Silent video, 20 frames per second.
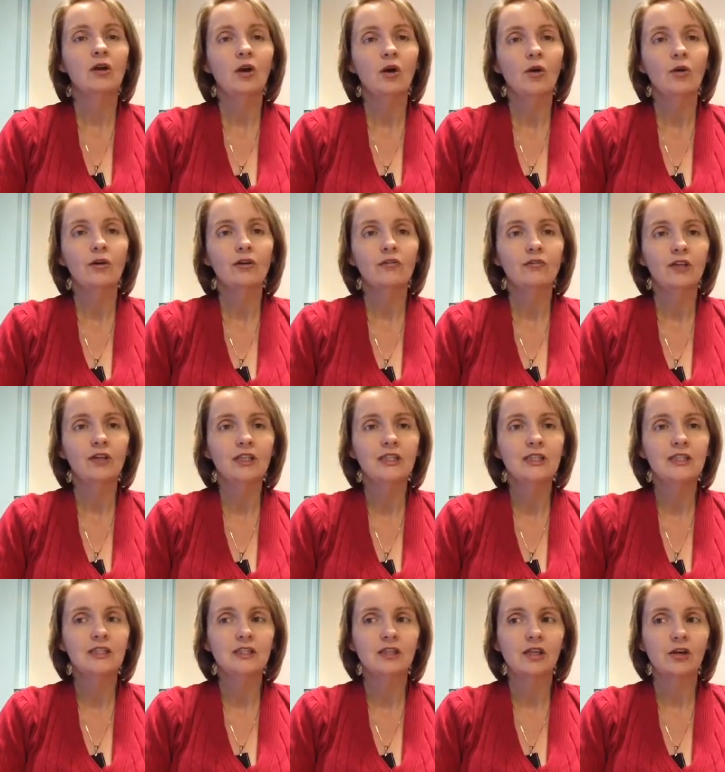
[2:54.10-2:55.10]
Or if
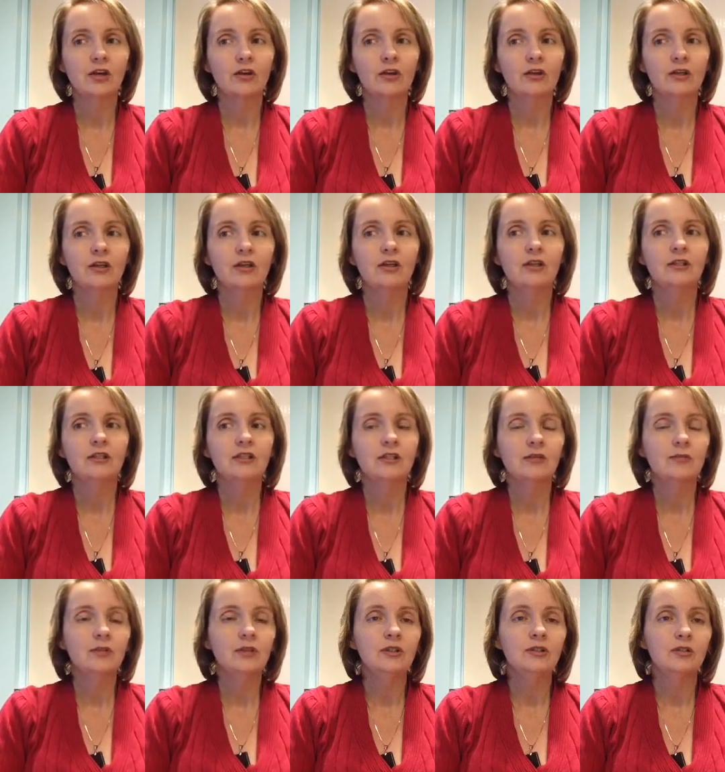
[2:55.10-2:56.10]
necessary,
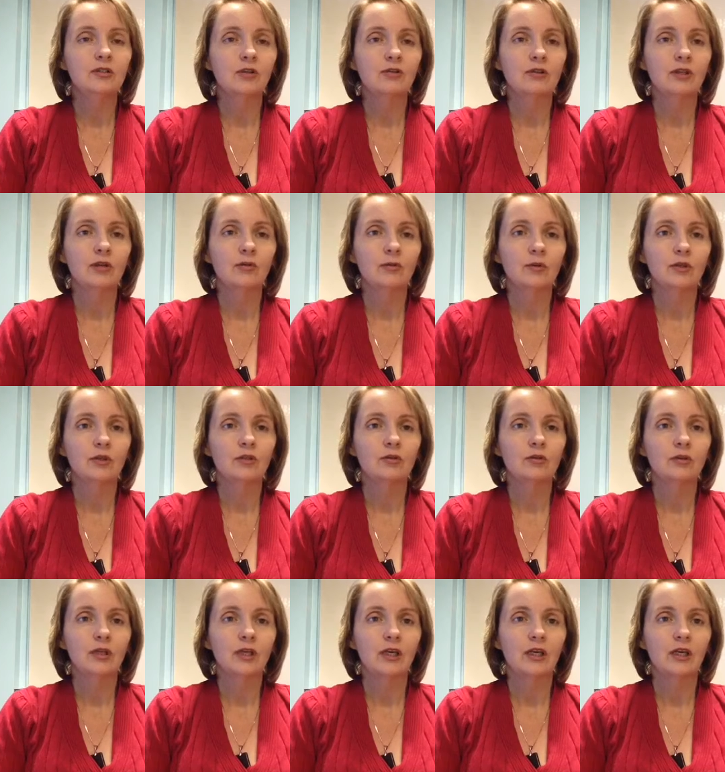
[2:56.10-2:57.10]
simply donate when you
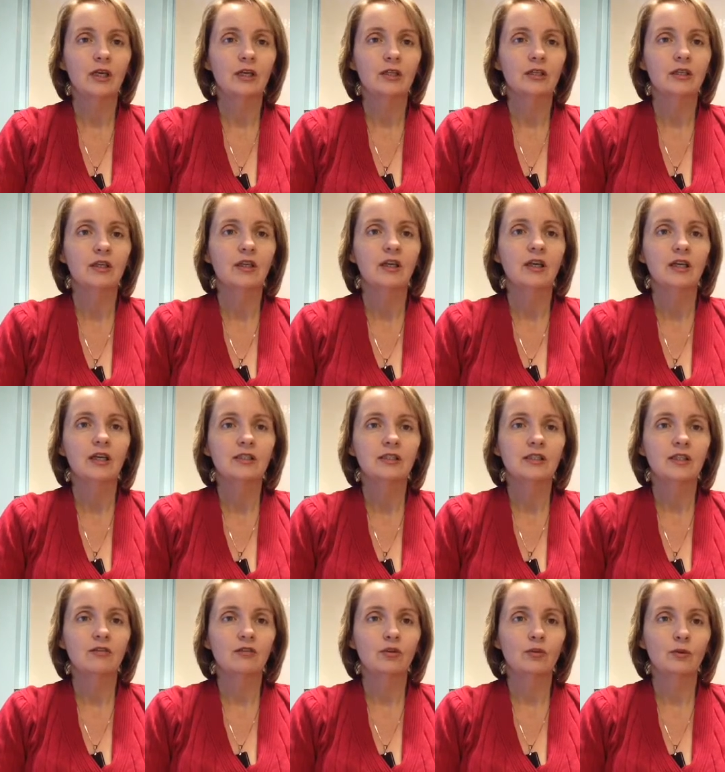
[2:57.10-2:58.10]
can and
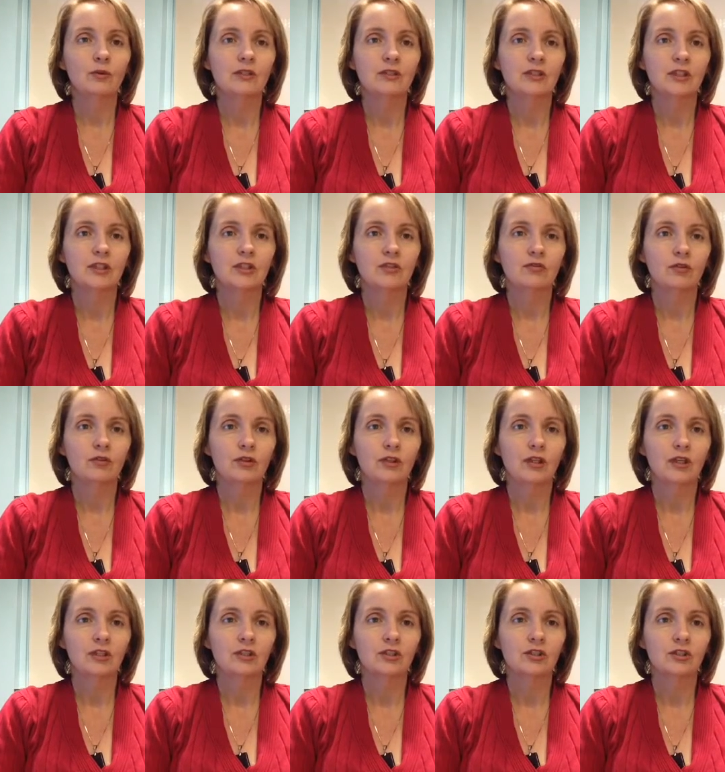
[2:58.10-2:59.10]
save the receipts for
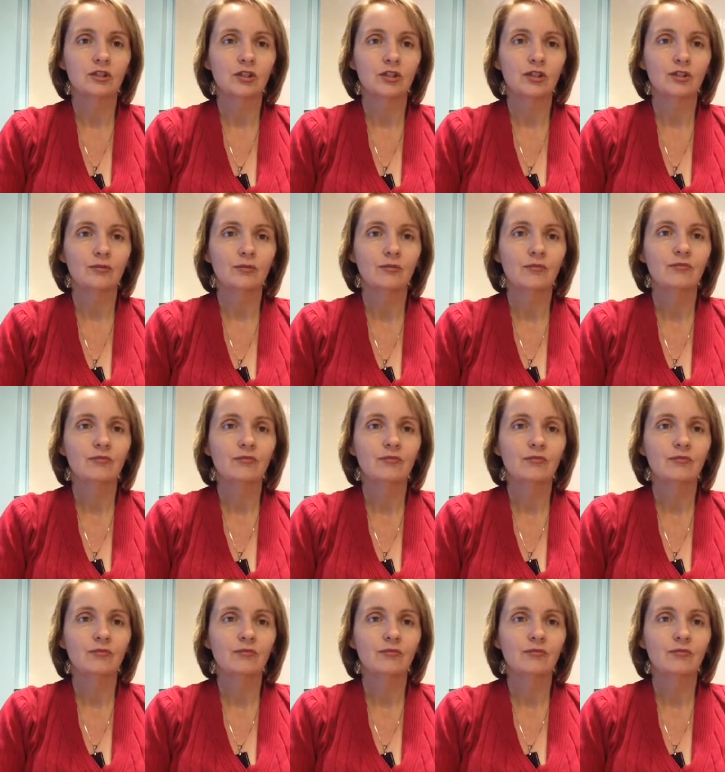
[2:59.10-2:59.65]
next year.